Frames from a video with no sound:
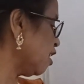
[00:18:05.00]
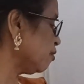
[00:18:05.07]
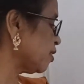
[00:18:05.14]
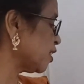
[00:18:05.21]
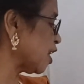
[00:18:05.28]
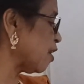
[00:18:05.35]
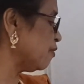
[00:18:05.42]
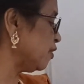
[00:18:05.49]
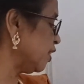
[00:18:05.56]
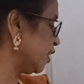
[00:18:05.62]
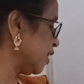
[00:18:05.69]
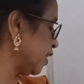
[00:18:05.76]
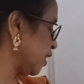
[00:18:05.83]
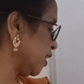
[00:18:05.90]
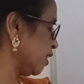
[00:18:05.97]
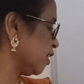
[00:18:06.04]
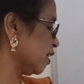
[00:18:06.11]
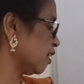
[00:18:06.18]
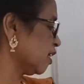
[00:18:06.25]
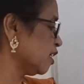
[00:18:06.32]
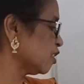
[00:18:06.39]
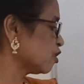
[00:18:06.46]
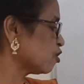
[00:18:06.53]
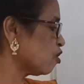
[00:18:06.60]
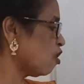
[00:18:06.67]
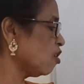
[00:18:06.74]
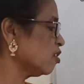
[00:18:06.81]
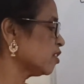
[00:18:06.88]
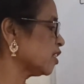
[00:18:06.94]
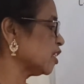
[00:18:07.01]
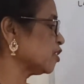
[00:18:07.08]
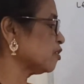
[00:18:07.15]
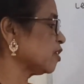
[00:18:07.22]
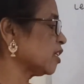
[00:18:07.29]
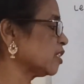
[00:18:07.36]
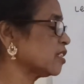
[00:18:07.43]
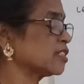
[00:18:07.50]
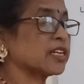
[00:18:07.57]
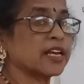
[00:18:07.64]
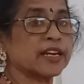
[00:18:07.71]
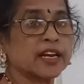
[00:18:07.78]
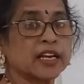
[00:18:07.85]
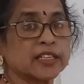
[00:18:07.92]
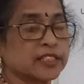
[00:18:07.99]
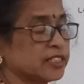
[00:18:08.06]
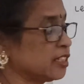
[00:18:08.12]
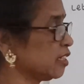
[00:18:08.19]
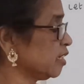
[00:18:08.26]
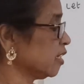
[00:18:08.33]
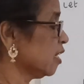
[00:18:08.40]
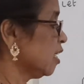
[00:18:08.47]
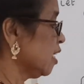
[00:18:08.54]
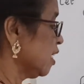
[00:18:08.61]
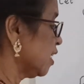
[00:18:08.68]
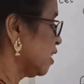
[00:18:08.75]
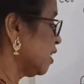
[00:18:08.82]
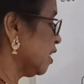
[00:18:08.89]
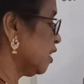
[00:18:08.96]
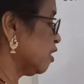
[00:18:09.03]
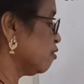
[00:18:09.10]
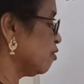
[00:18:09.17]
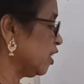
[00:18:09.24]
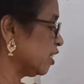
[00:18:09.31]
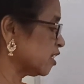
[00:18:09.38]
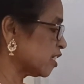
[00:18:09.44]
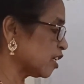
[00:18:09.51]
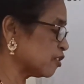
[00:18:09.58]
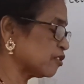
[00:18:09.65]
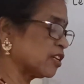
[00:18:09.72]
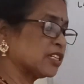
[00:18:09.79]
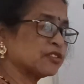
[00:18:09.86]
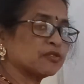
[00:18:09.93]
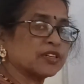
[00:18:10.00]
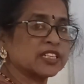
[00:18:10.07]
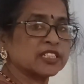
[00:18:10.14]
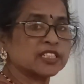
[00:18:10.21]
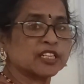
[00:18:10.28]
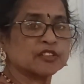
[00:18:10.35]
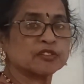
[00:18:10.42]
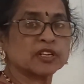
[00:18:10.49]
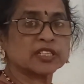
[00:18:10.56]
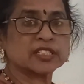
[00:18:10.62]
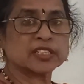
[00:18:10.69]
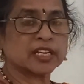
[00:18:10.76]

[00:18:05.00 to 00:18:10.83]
of stability is called resonance energy. Here it means resonance, what is resonance